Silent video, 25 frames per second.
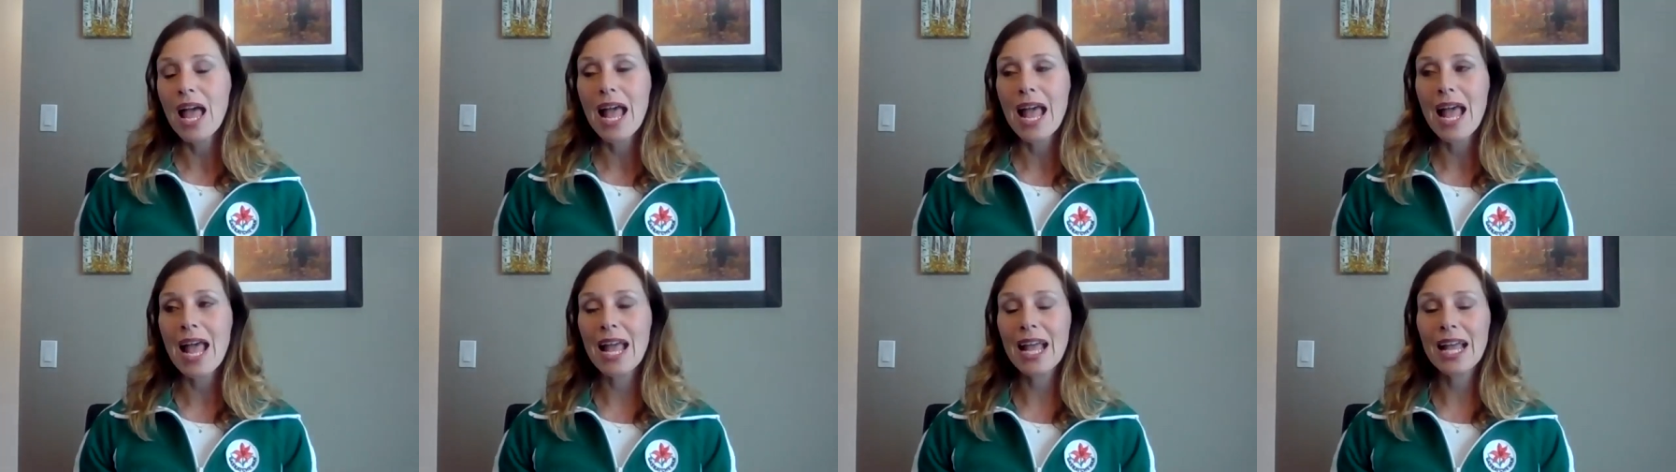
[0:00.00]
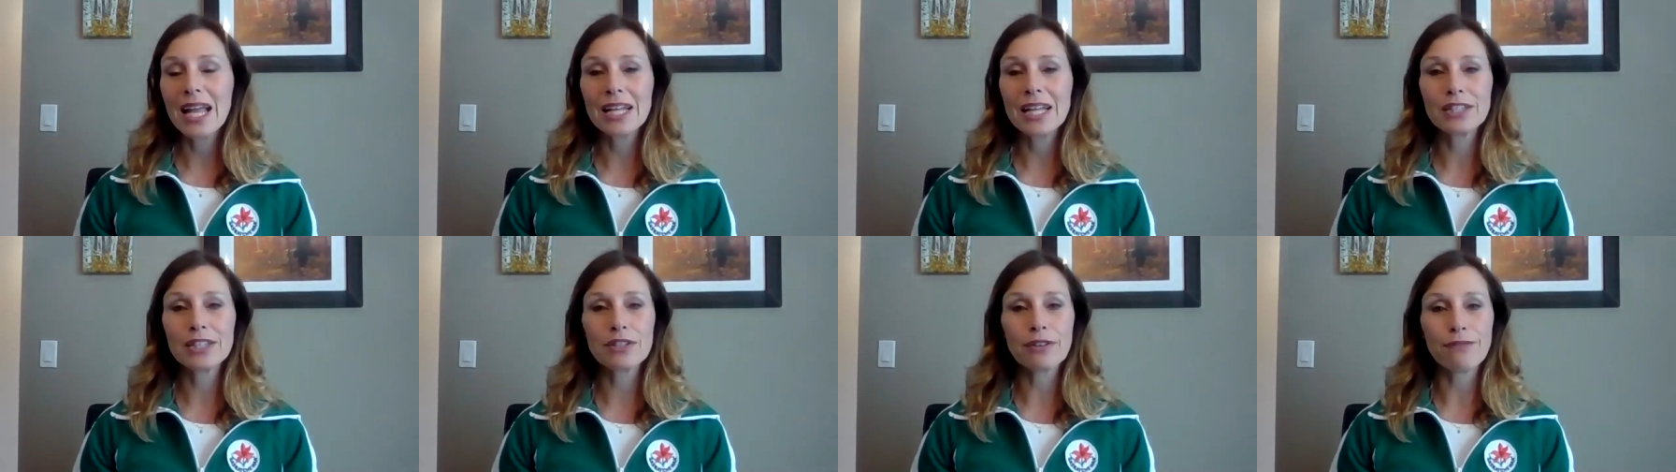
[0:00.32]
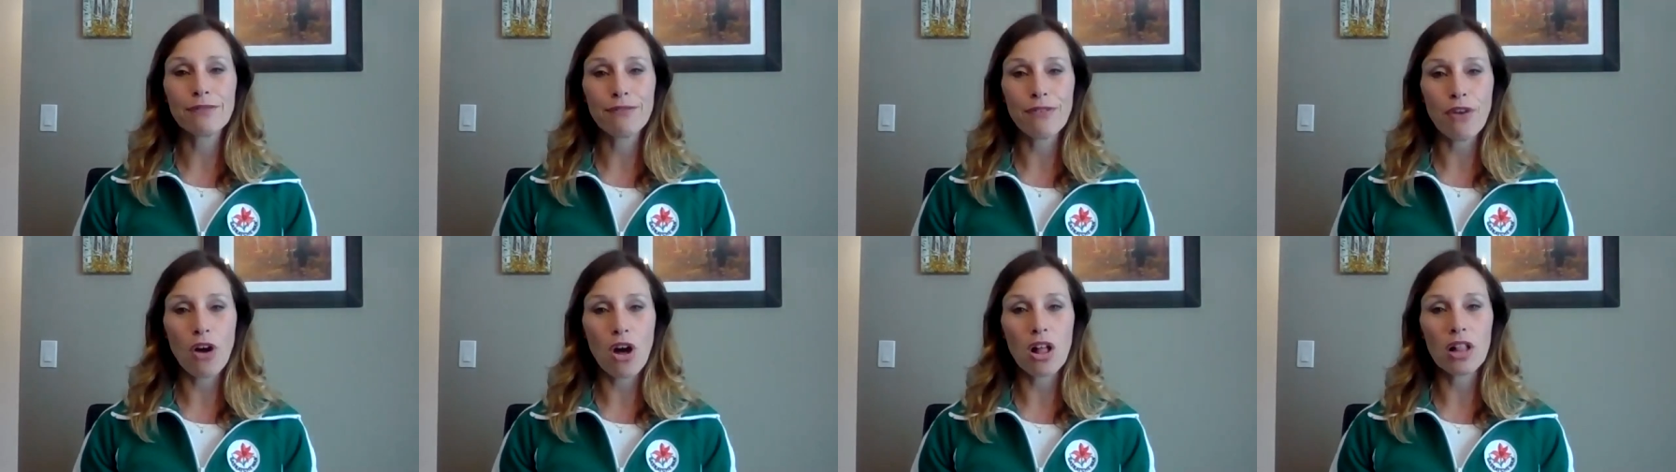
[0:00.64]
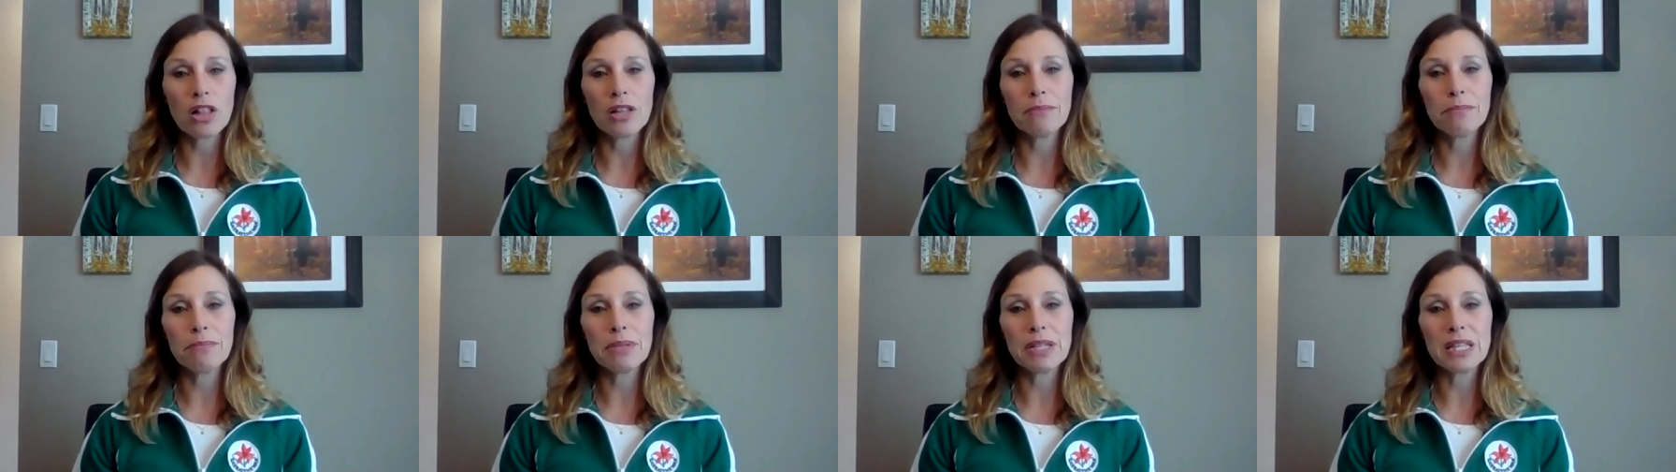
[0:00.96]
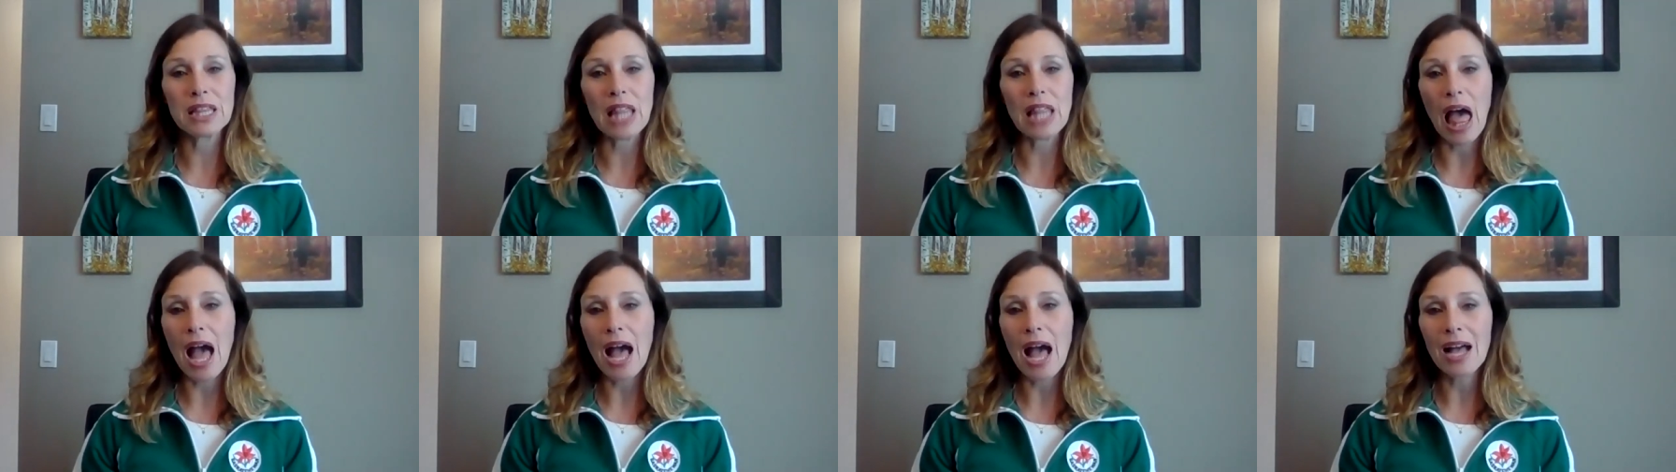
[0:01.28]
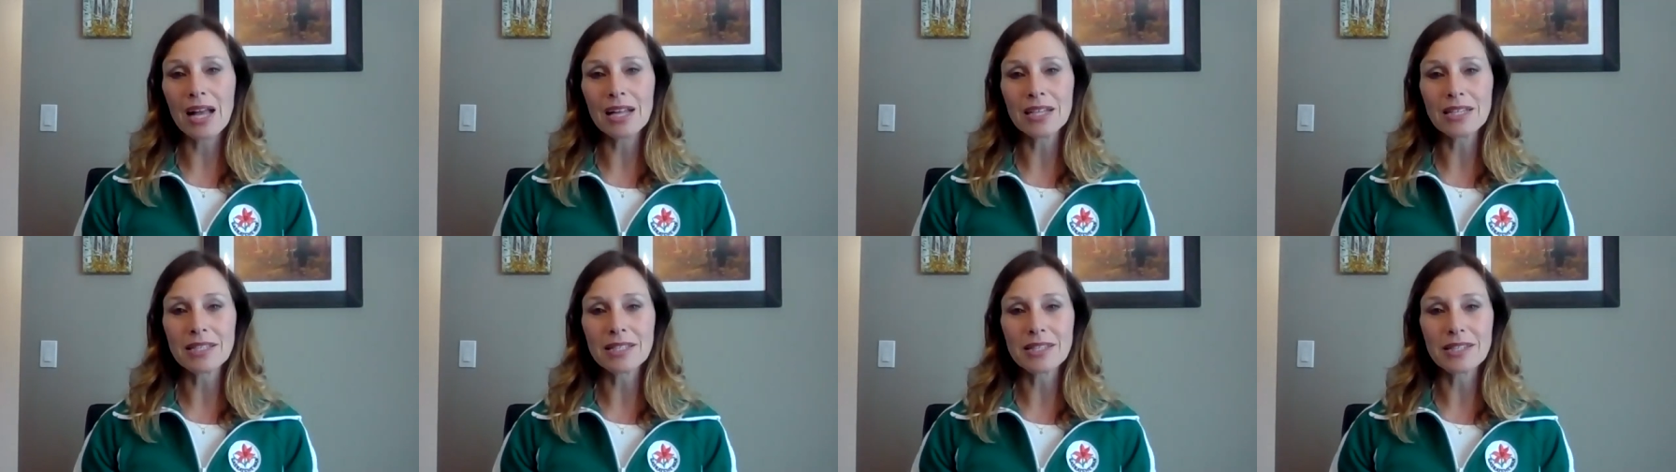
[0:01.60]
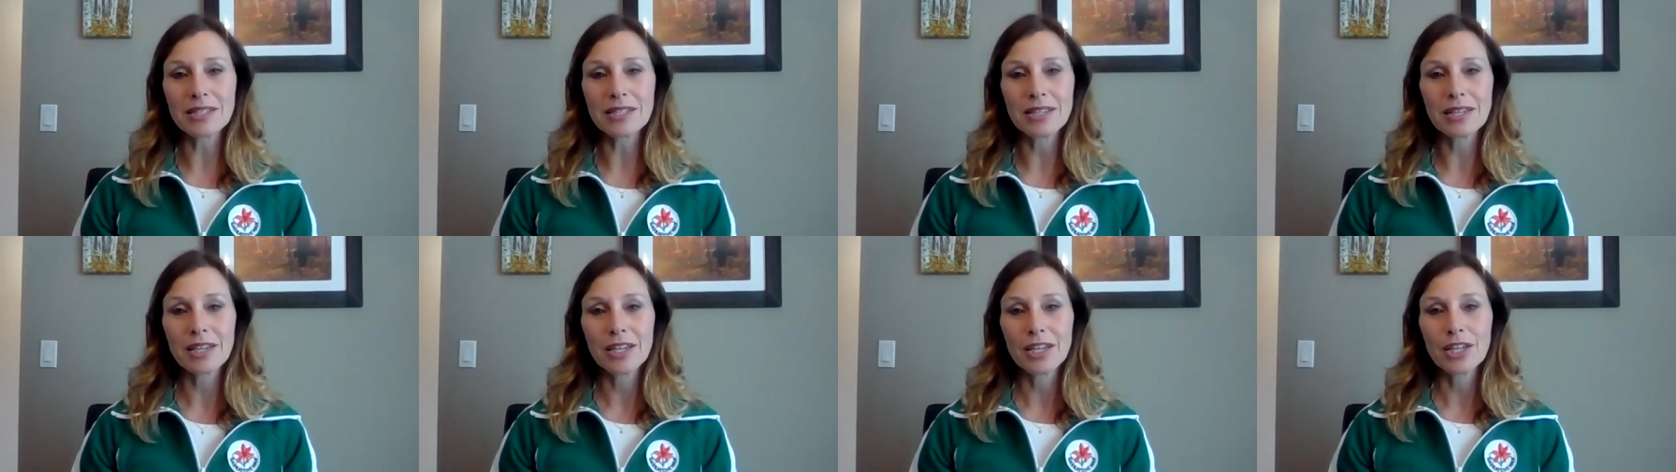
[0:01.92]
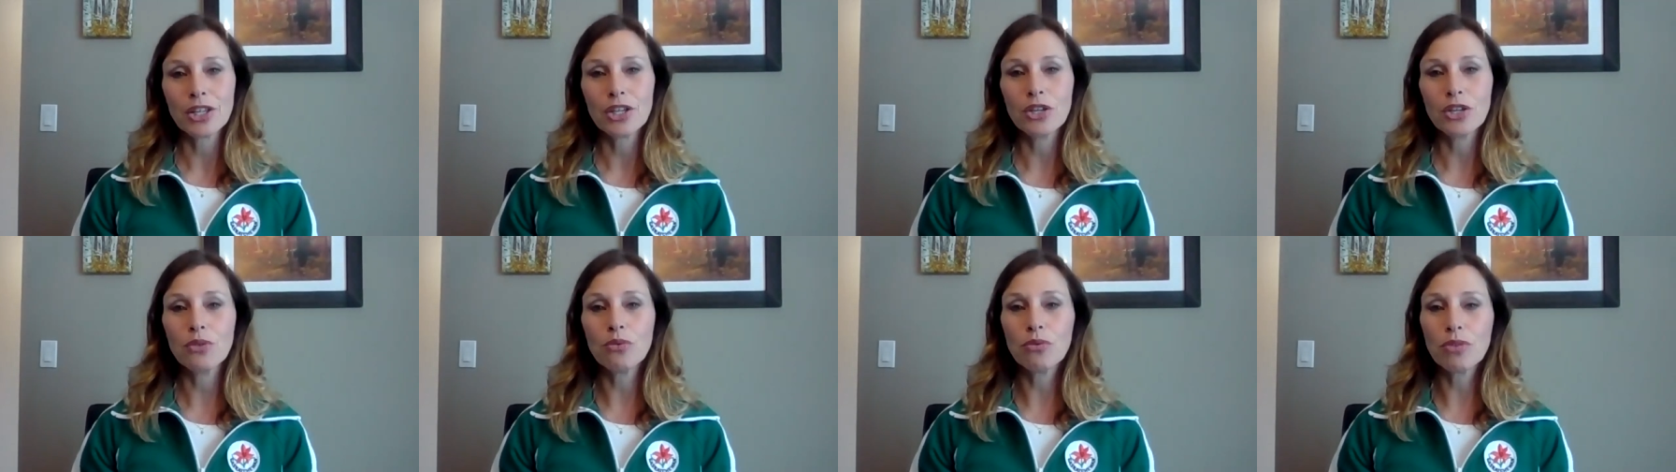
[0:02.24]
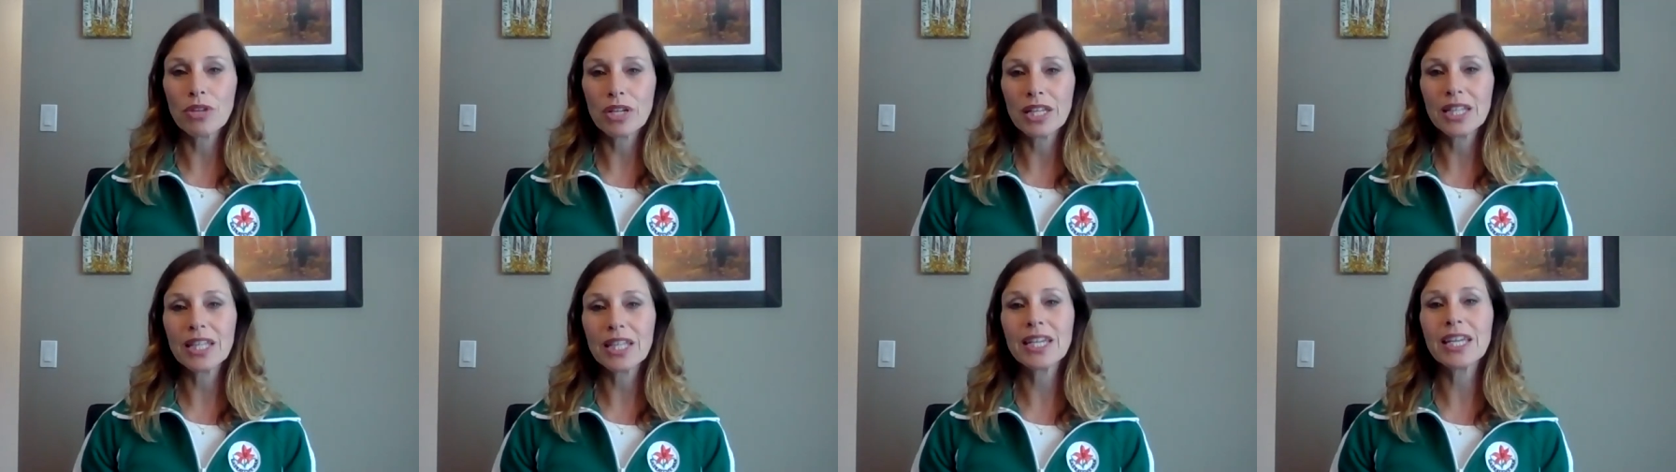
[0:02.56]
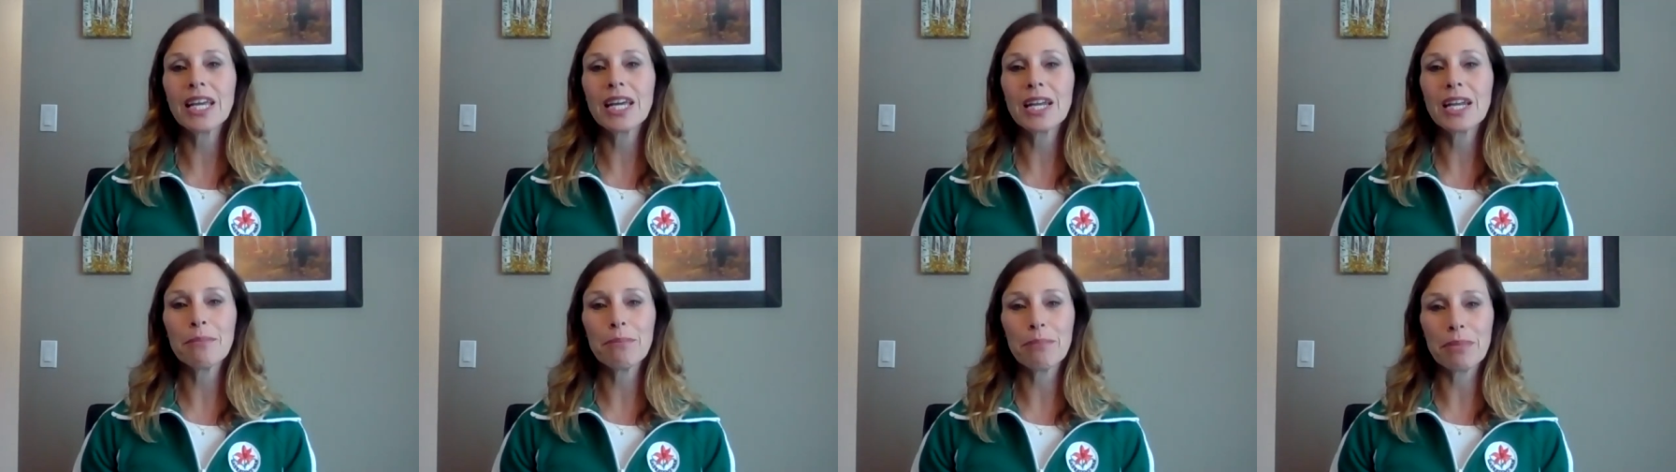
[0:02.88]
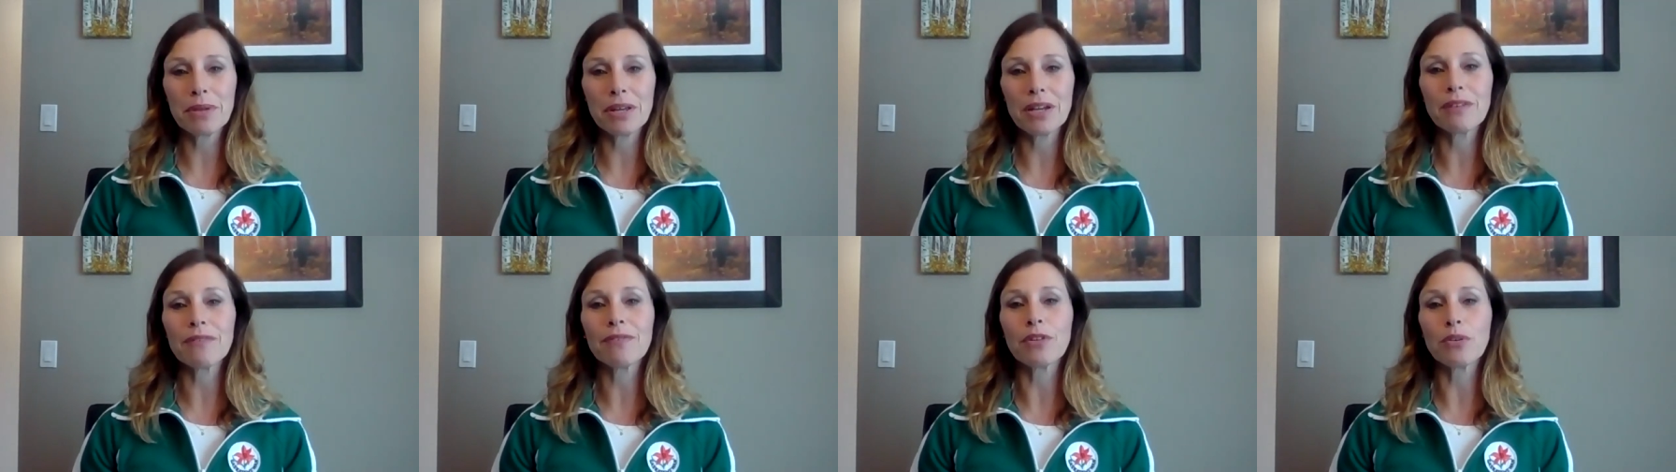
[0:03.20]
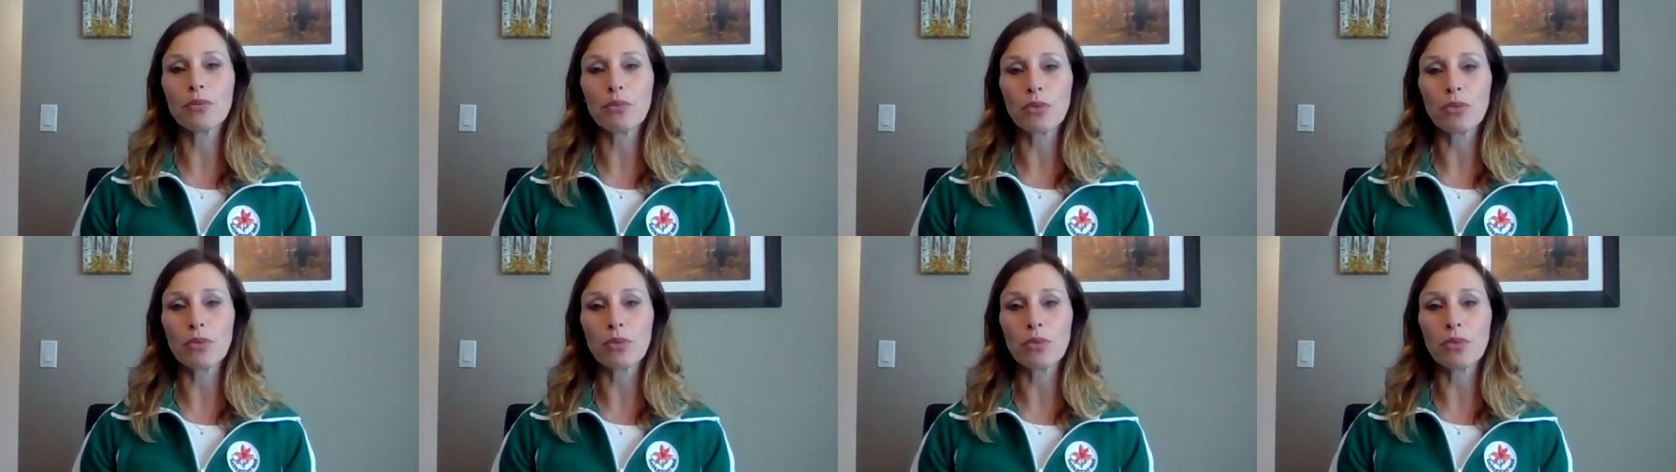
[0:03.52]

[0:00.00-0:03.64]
And to fall and be last, you really get a bit of a